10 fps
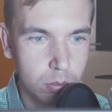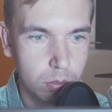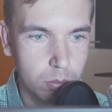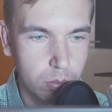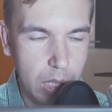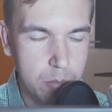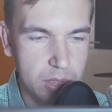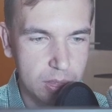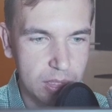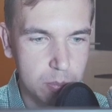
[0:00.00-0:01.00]
maybe
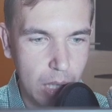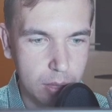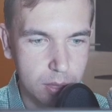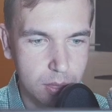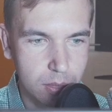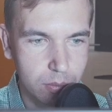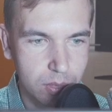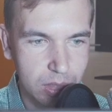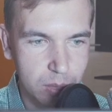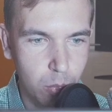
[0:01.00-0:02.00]
6 months,
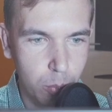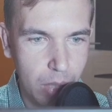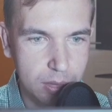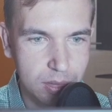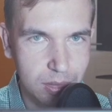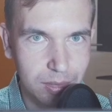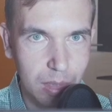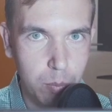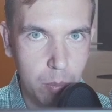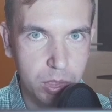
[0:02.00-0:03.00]
6 more months since I
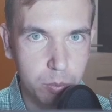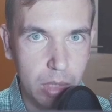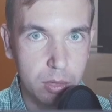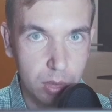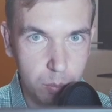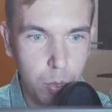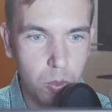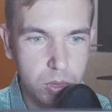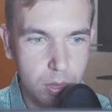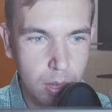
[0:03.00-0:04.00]
published my third
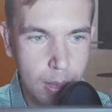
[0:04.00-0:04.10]
post,